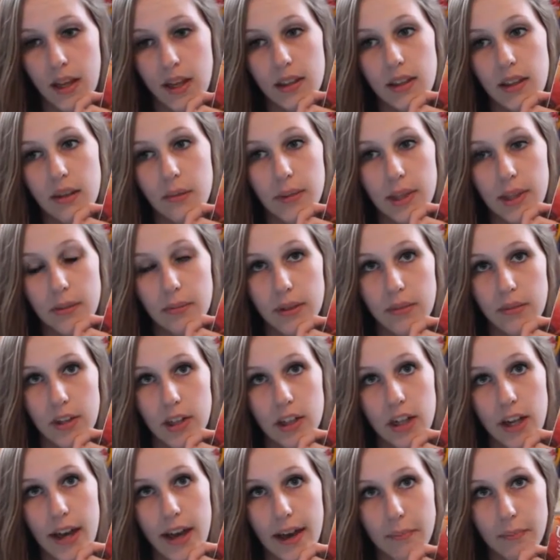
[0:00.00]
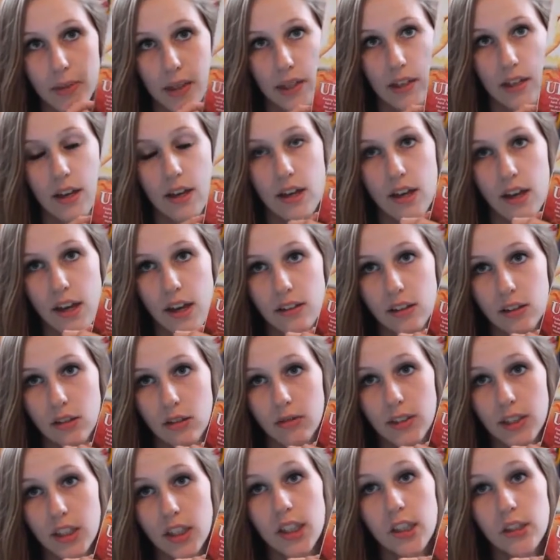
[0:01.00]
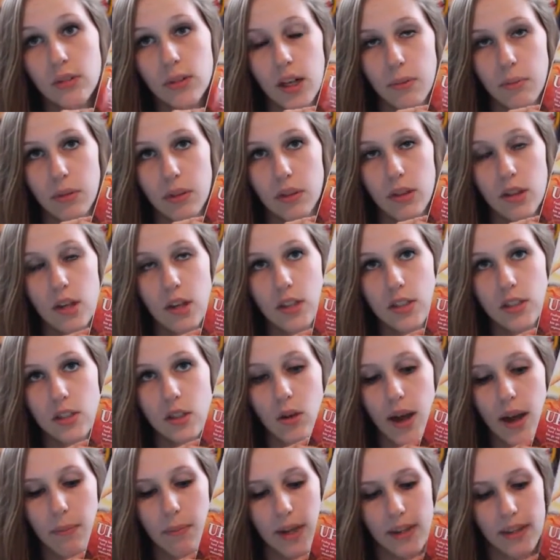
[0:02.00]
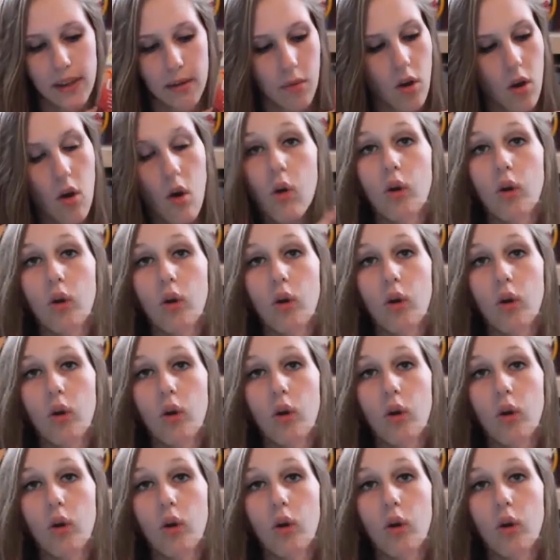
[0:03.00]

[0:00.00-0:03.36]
They make me very happy, and they're a really cute couple, so I pick them.